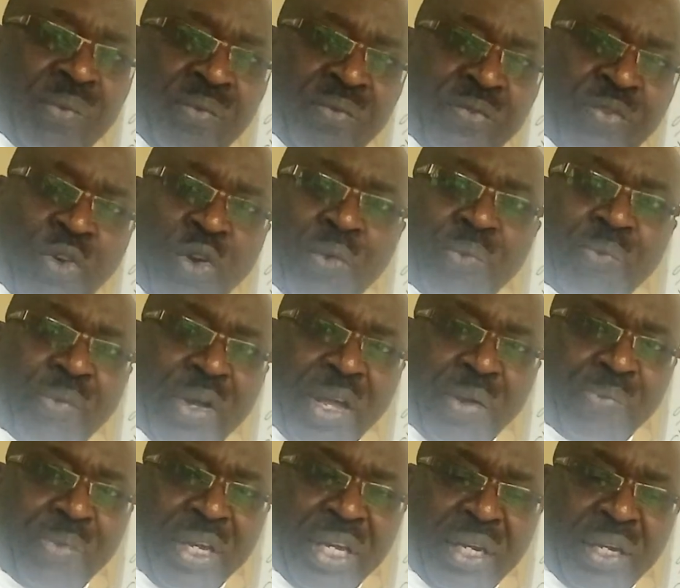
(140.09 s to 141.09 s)
from
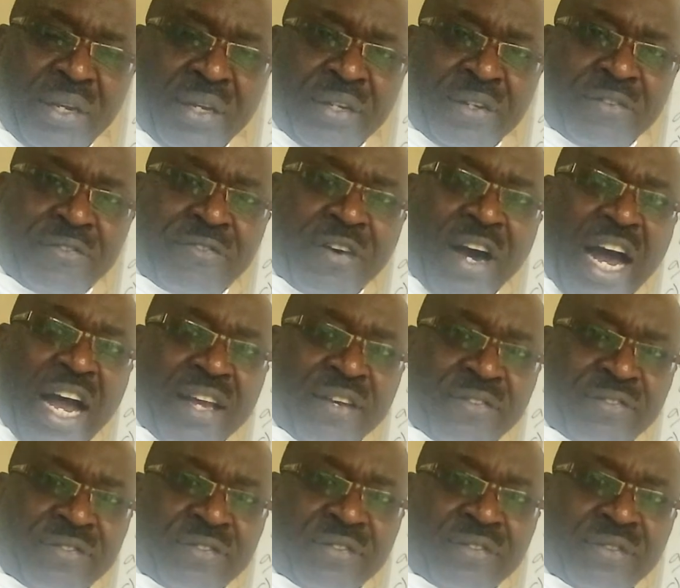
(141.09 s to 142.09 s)
maybe 5
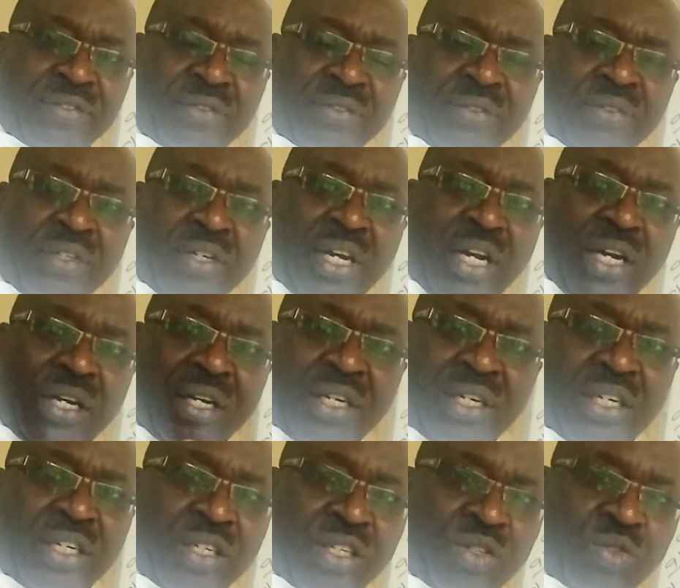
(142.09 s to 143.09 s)

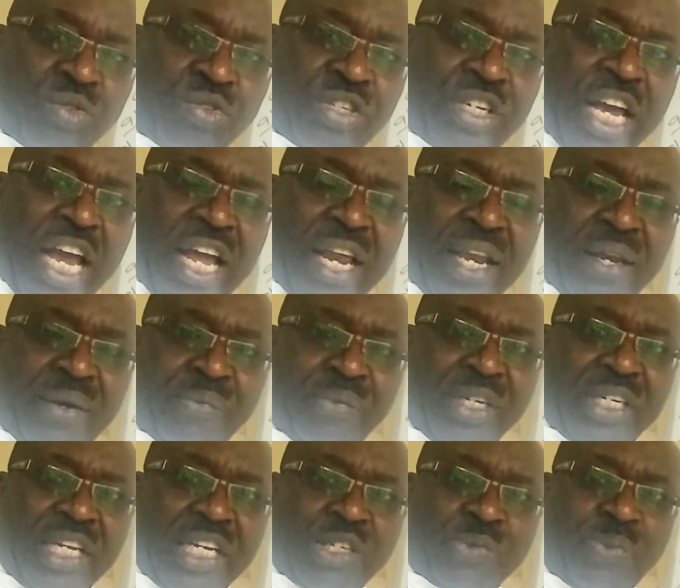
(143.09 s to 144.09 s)
to 10
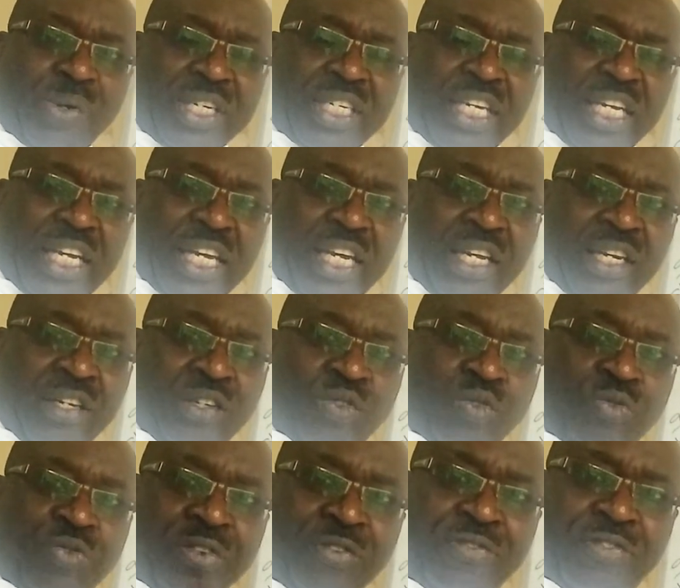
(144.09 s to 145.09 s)
meters per second to
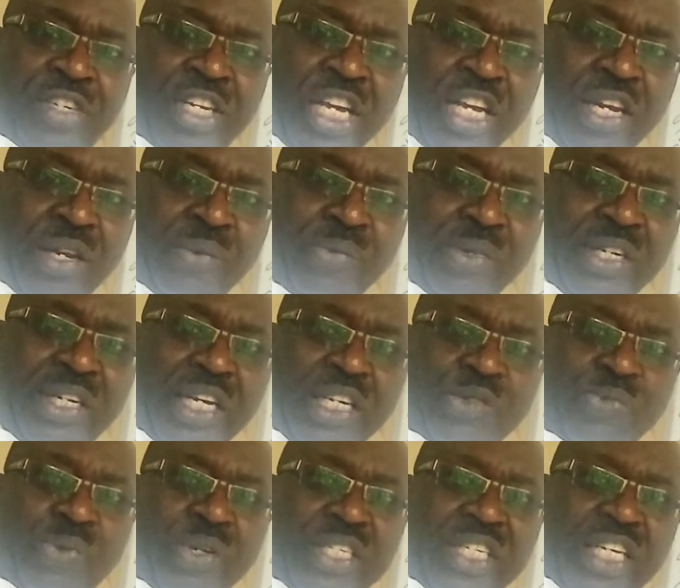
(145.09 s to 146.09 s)
15 meters
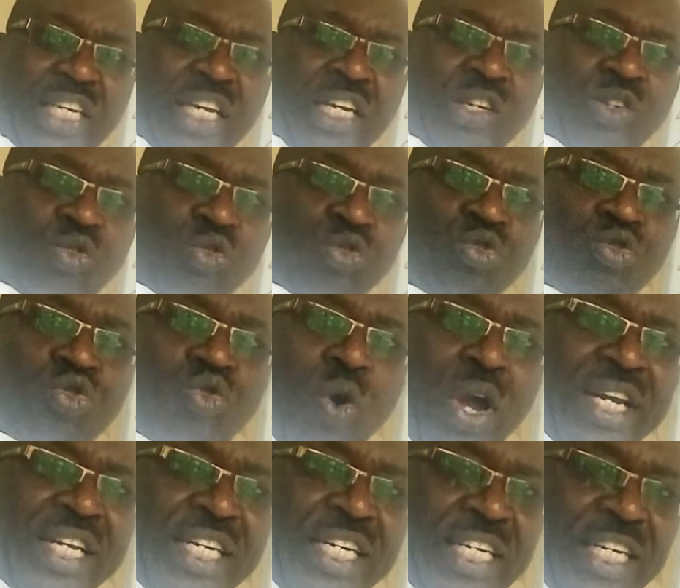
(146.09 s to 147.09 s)
per second to
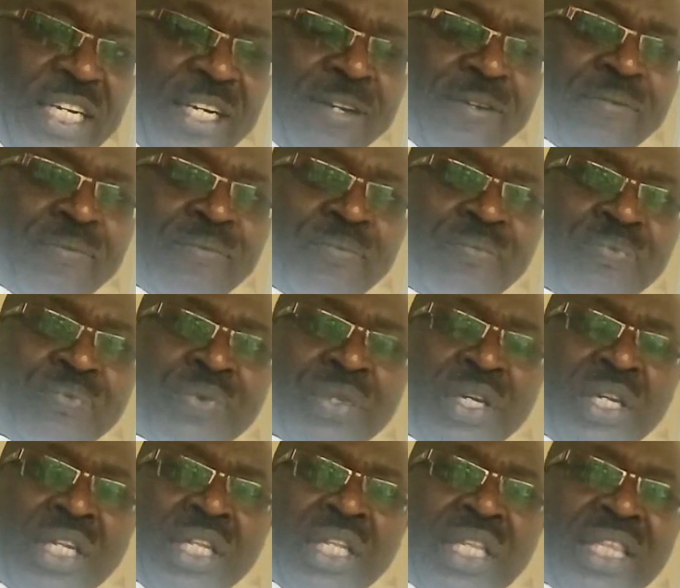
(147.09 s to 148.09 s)
20,
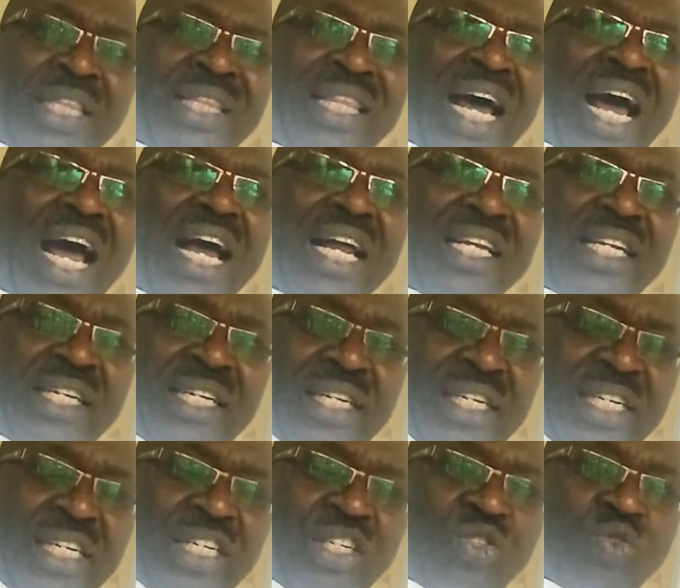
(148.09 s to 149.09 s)
that
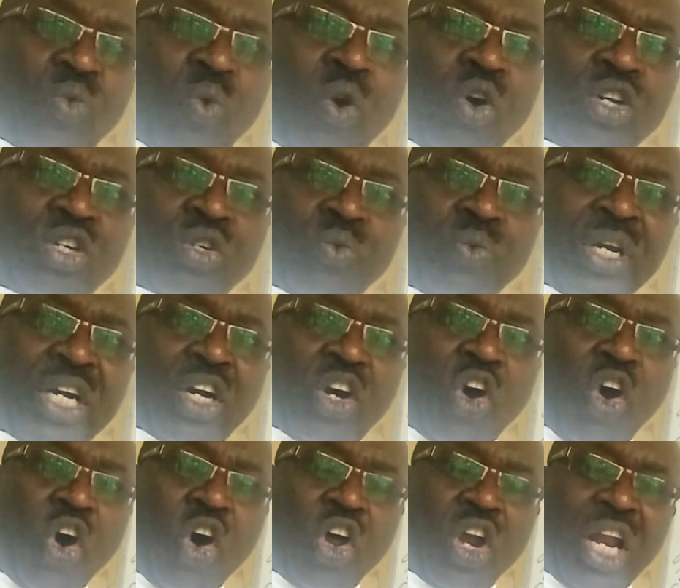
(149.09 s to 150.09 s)
is what we
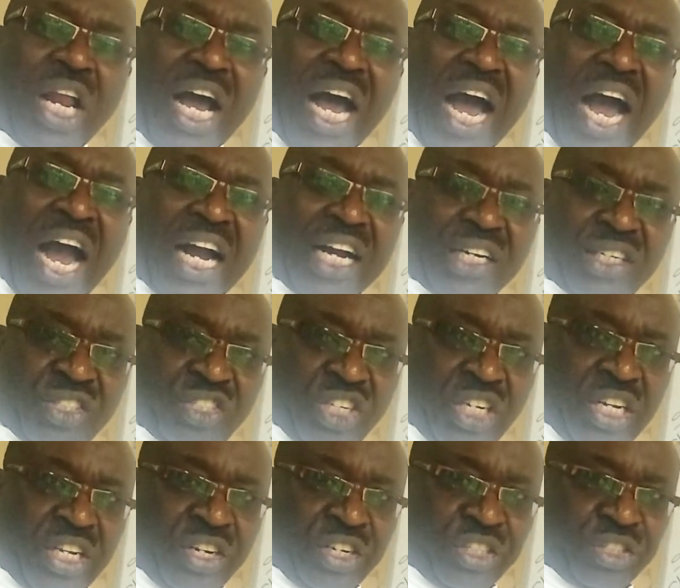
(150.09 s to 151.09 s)
call
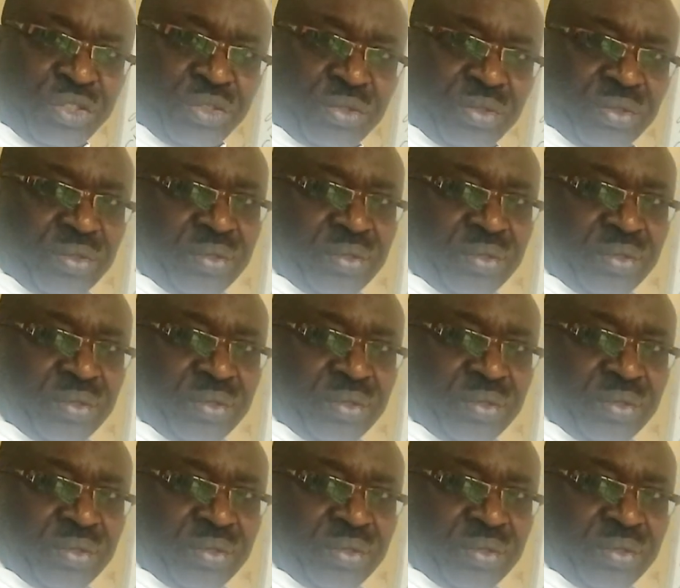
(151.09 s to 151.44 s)
acceleration.